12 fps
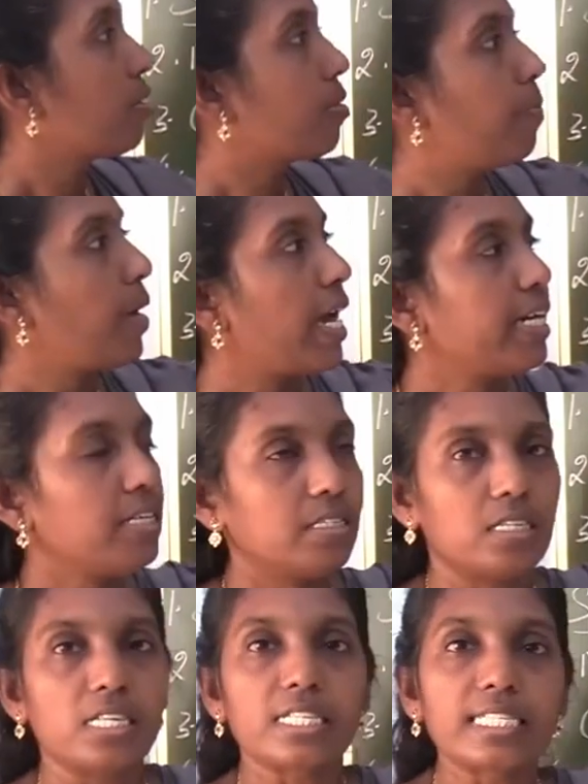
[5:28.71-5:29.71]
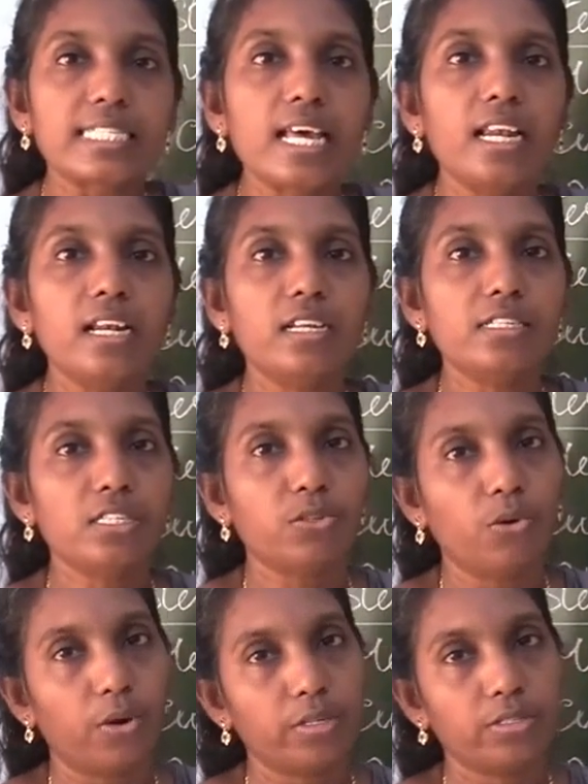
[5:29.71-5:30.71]
plant cell is
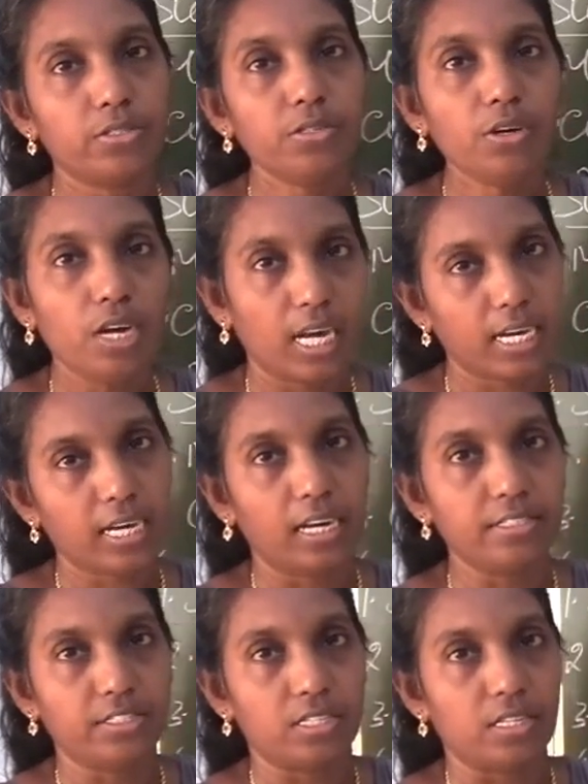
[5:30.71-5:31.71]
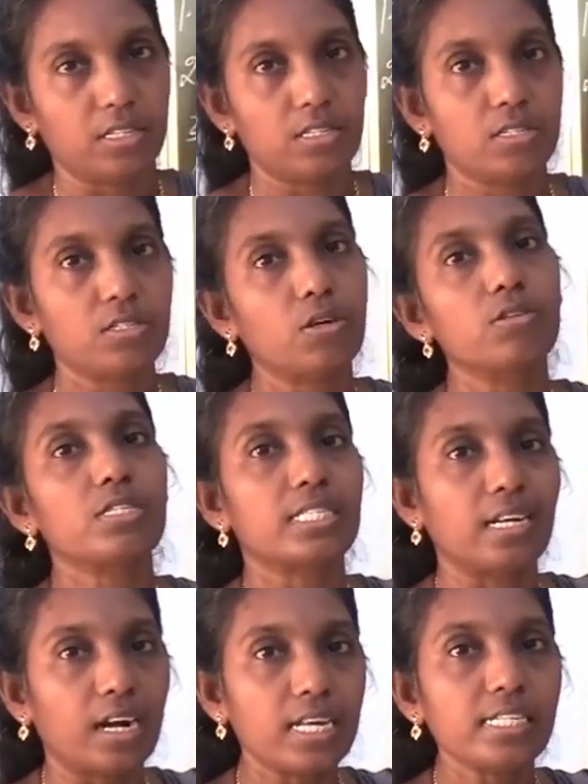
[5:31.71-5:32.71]
going to culture. So,
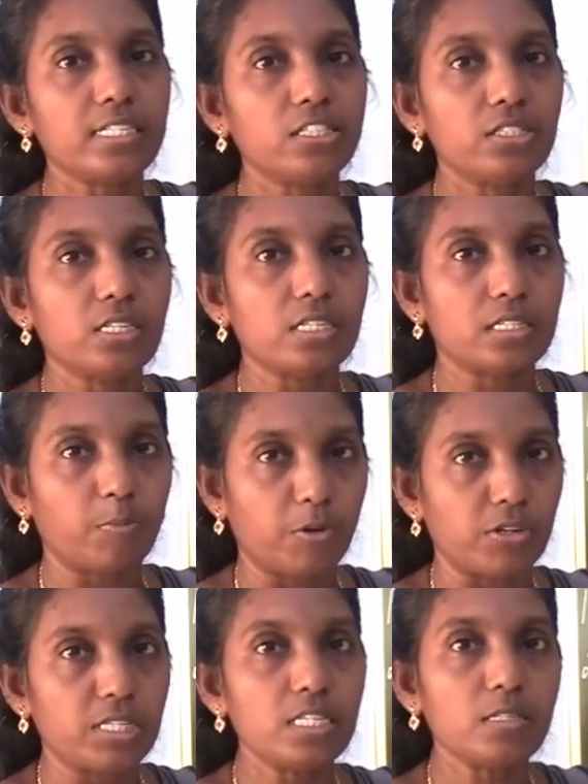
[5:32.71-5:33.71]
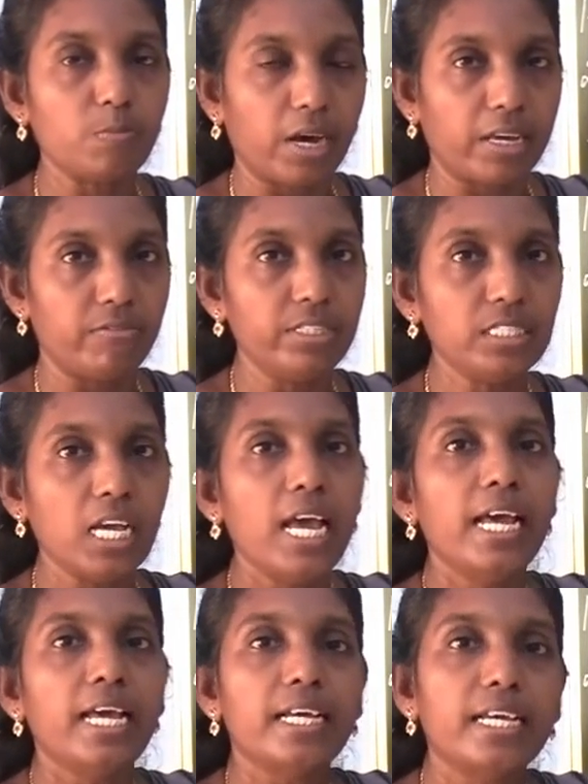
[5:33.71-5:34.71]
sterilization is the process by which
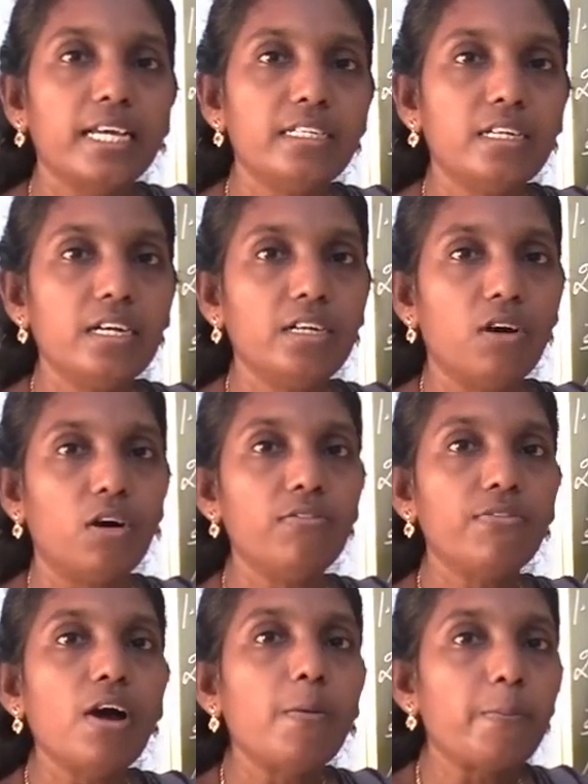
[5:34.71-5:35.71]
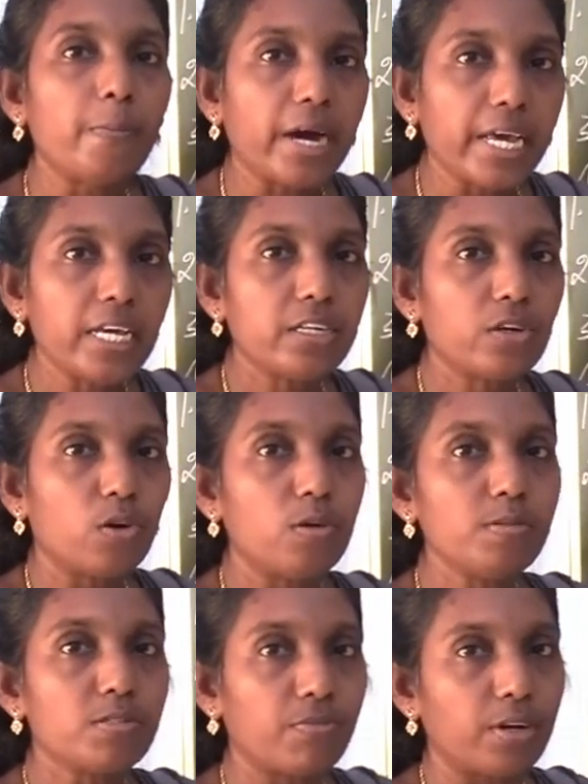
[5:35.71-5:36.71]
get rid of
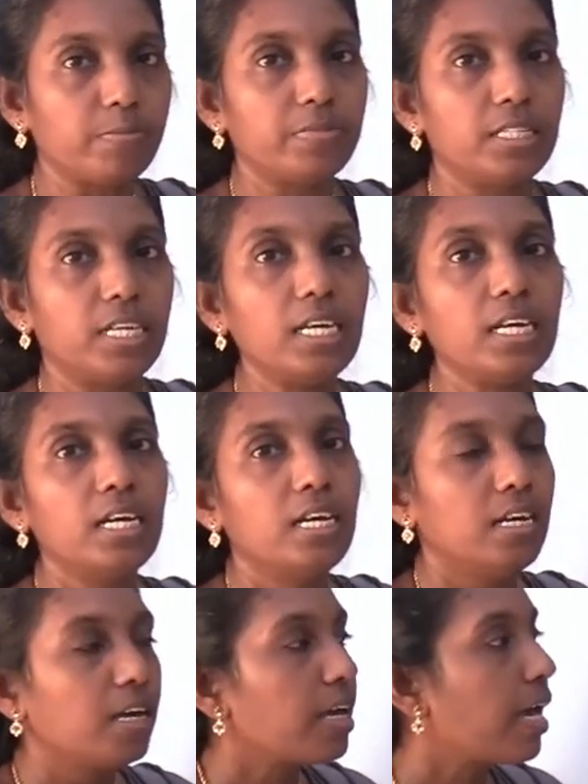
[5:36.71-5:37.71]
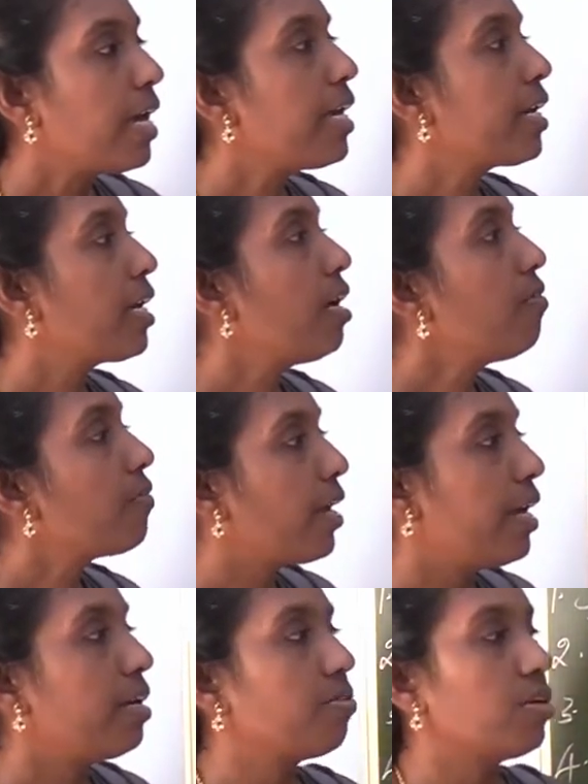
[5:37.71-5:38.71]
microbes from the area
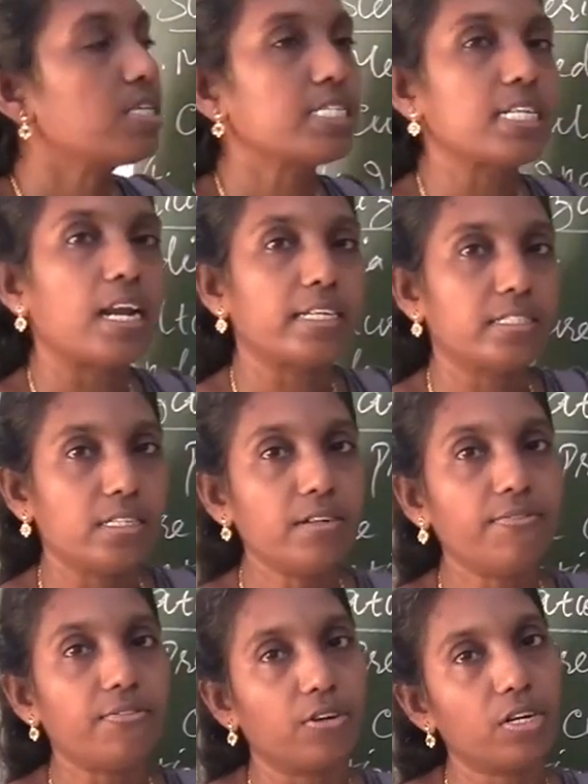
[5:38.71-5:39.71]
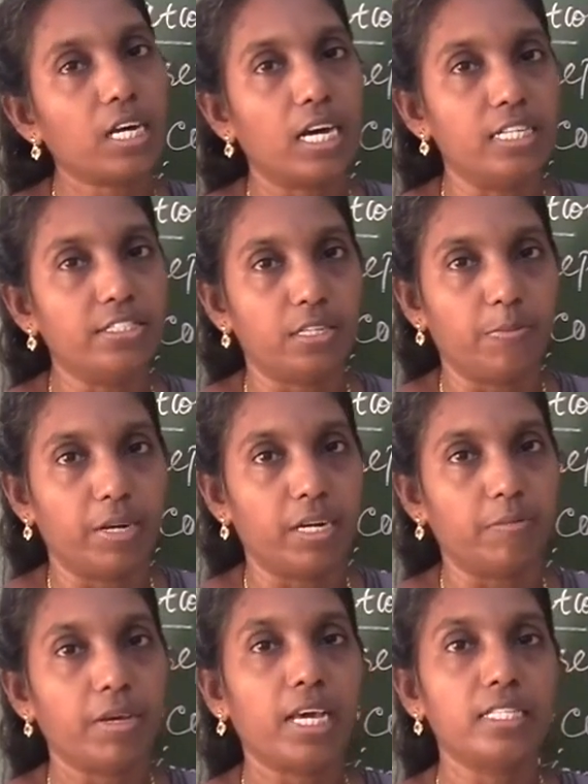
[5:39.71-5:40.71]
where you are selected for culture
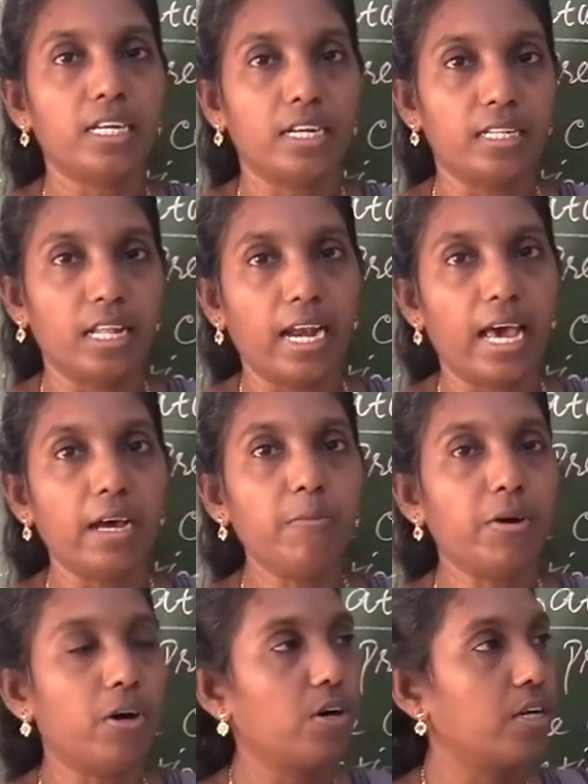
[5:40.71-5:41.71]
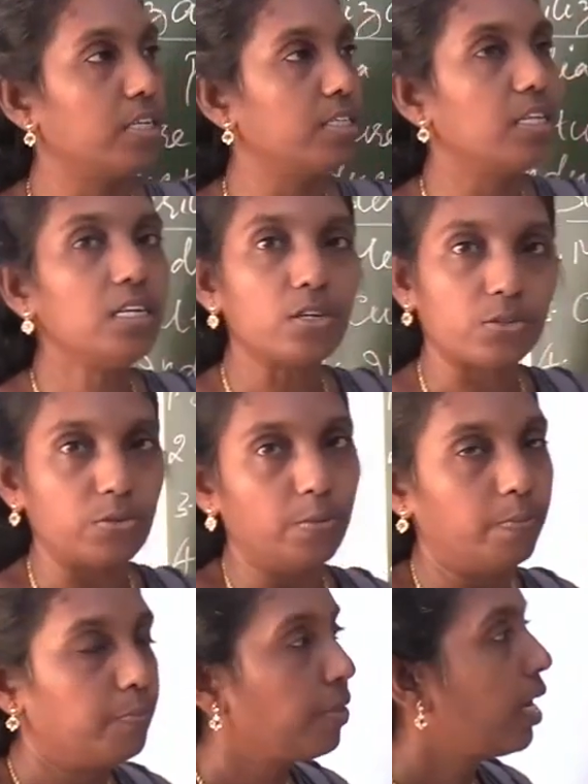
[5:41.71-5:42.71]
medium, either in the lab or in the room.